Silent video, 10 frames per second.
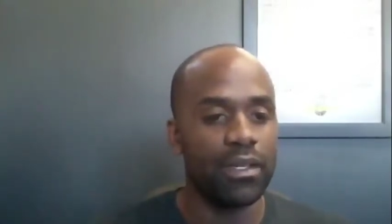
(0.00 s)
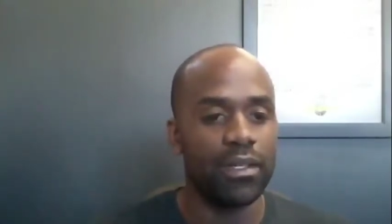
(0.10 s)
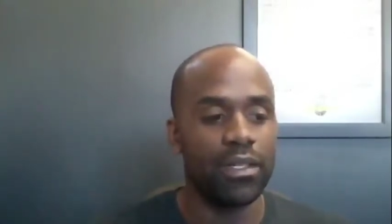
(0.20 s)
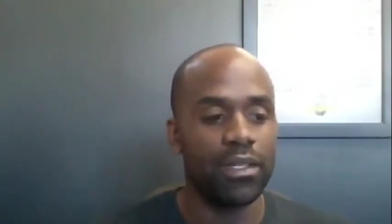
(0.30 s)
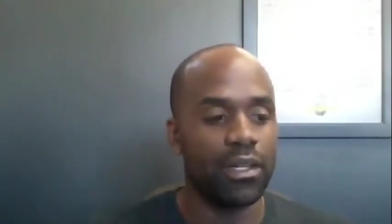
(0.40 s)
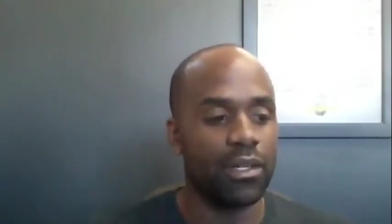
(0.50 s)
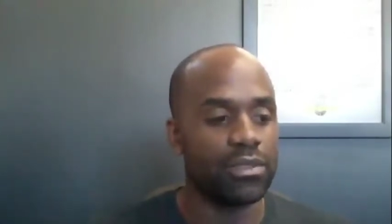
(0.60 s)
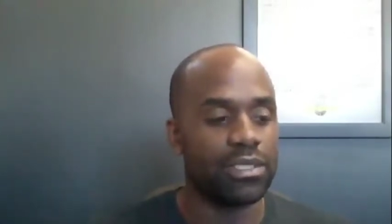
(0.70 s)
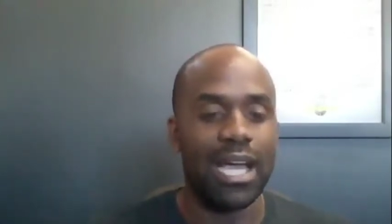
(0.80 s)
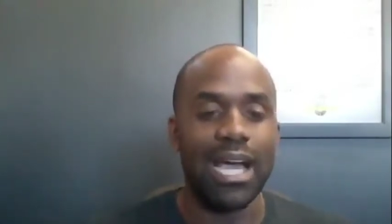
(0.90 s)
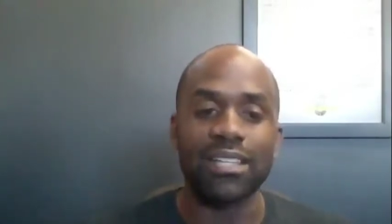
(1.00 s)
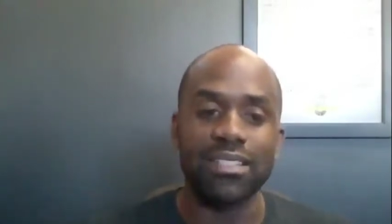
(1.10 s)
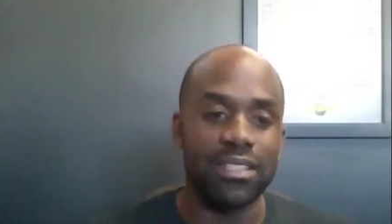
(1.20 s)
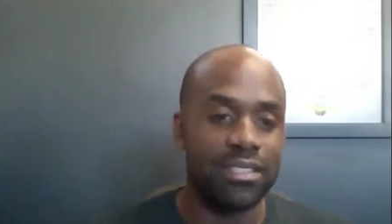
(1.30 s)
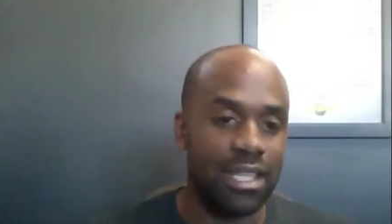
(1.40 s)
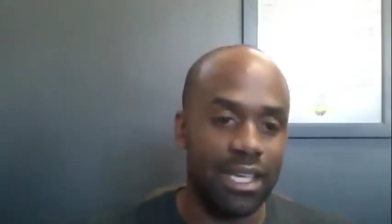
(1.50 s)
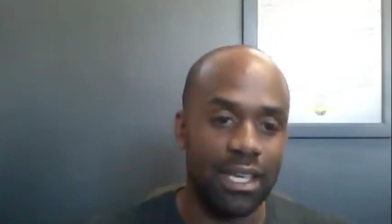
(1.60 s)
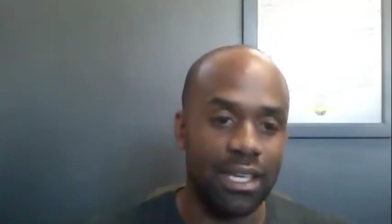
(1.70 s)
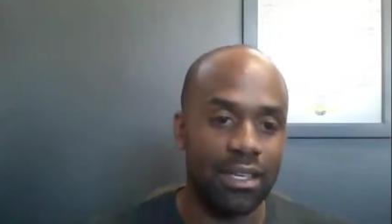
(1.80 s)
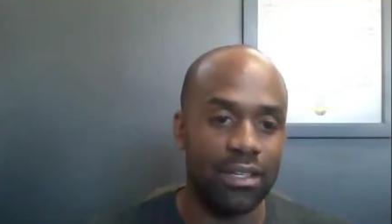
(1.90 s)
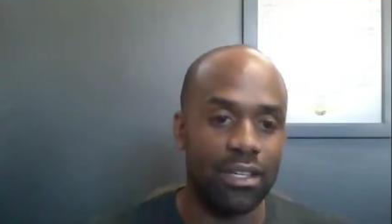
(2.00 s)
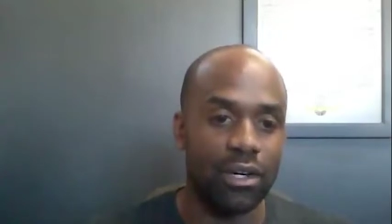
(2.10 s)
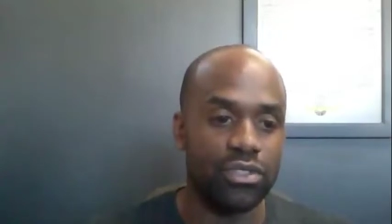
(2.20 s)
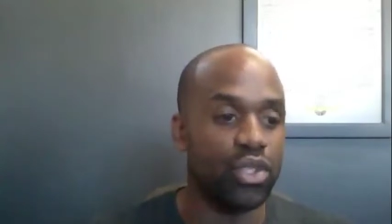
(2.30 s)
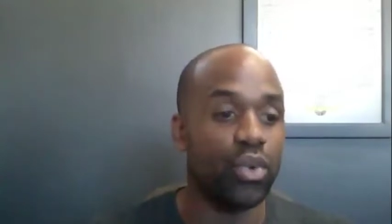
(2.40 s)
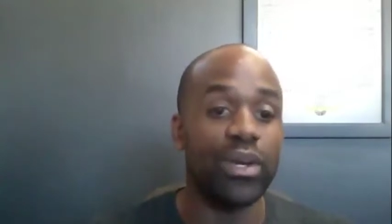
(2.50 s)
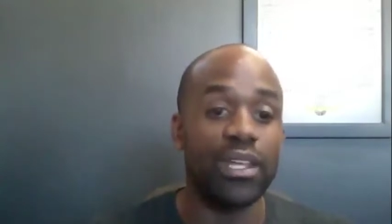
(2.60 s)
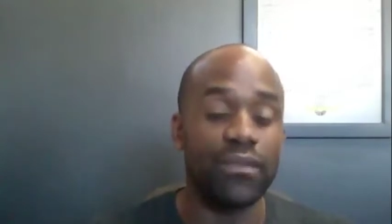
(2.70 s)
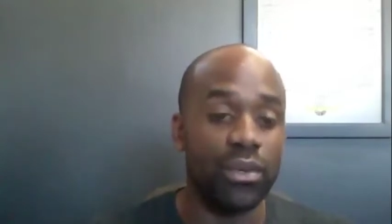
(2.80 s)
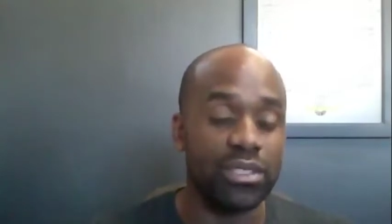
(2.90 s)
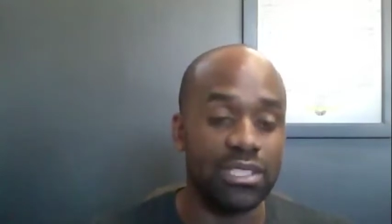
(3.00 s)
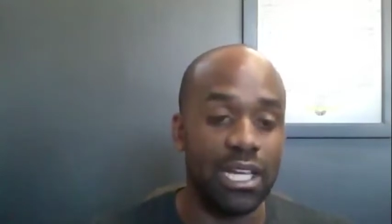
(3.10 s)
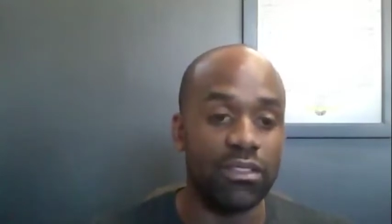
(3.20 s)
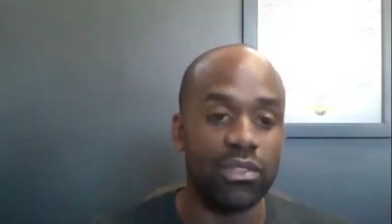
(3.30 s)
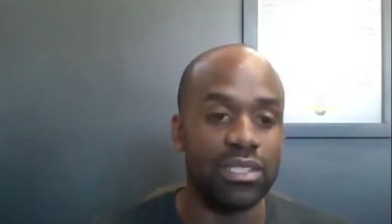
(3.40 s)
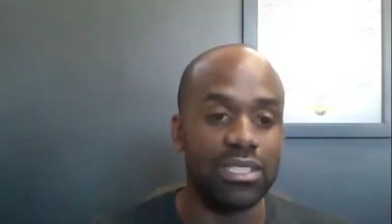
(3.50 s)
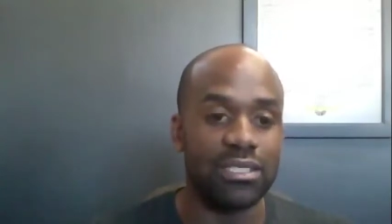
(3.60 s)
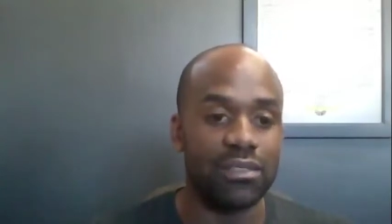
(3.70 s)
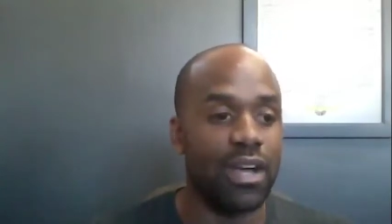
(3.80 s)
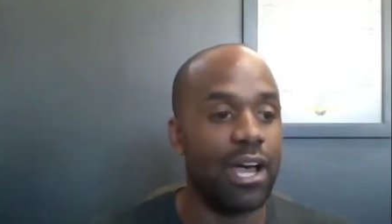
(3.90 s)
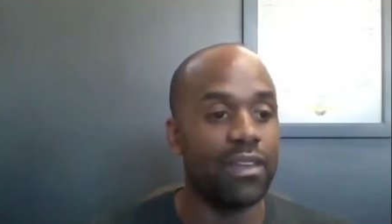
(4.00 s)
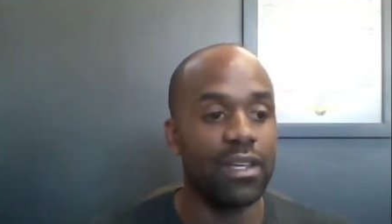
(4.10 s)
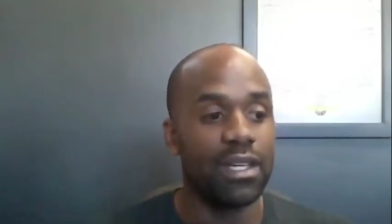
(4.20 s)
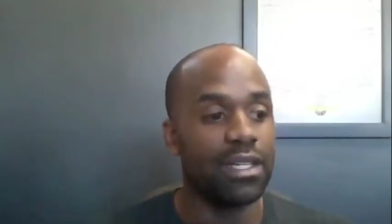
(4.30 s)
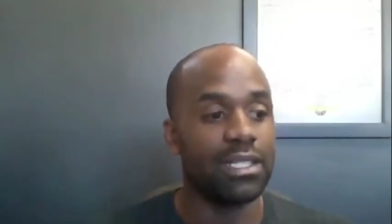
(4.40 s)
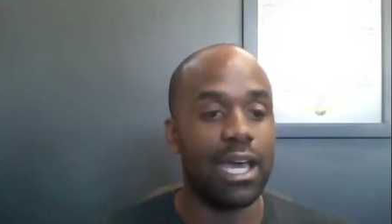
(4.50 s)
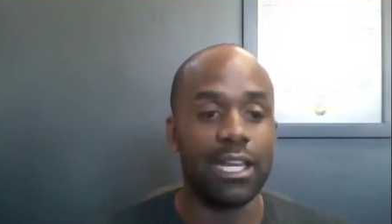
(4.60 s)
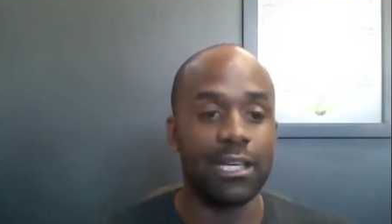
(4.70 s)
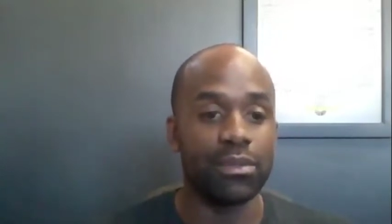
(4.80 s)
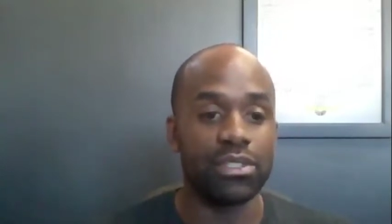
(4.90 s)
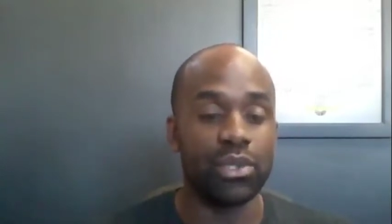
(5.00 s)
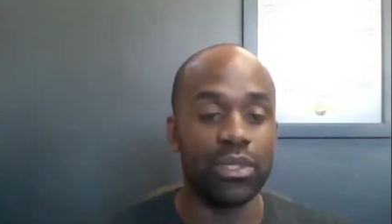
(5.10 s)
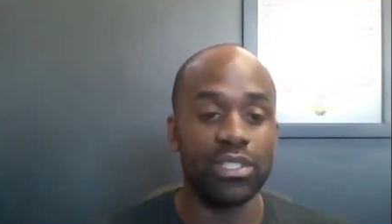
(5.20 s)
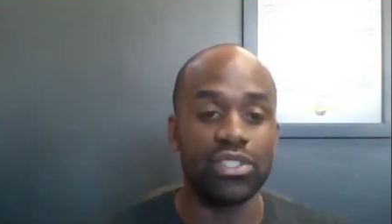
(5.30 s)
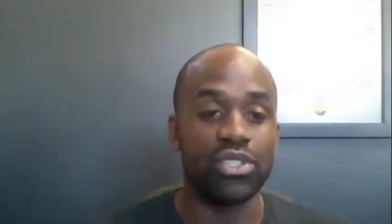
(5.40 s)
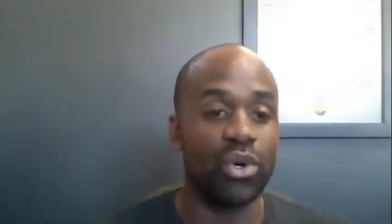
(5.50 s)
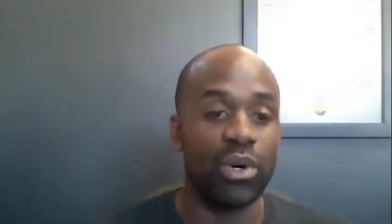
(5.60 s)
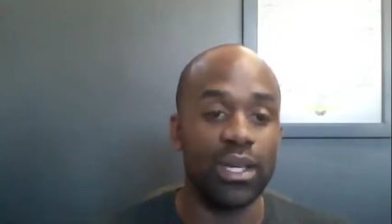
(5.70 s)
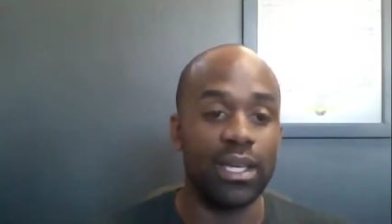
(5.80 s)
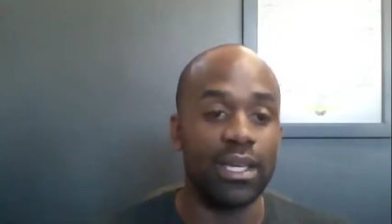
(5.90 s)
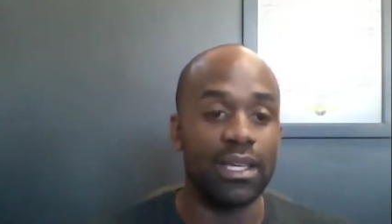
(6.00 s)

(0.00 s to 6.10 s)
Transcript: you know, tied to this thing, you know, twenty-four seven, three sixty-five, not able to enjoy